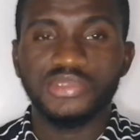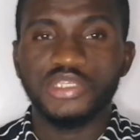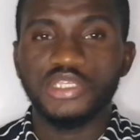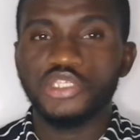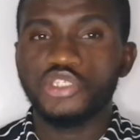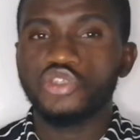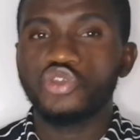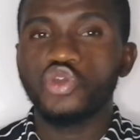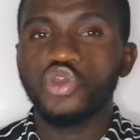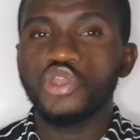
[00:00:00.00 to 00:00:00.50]

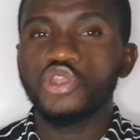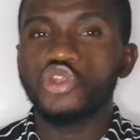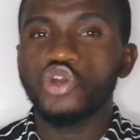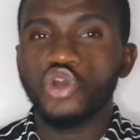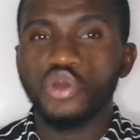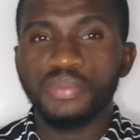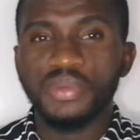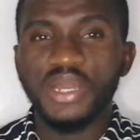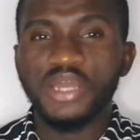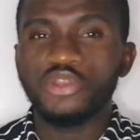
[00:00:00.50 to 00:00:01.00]
is going
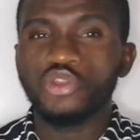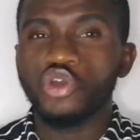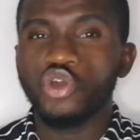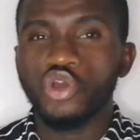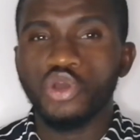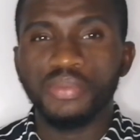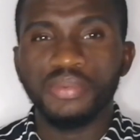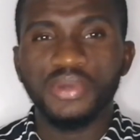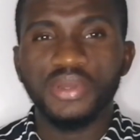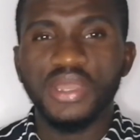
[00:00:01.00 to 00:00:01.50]
up and
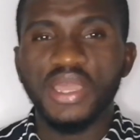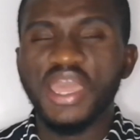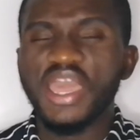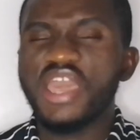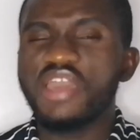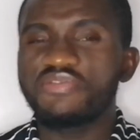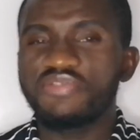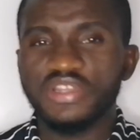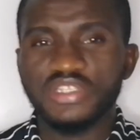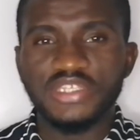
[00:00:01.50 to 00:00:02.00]
up
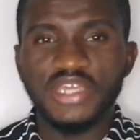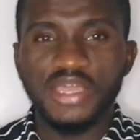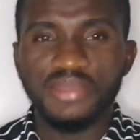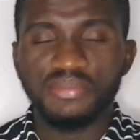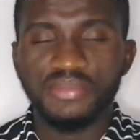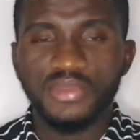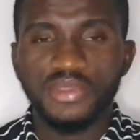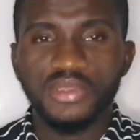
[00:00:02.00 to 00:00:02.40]
every time.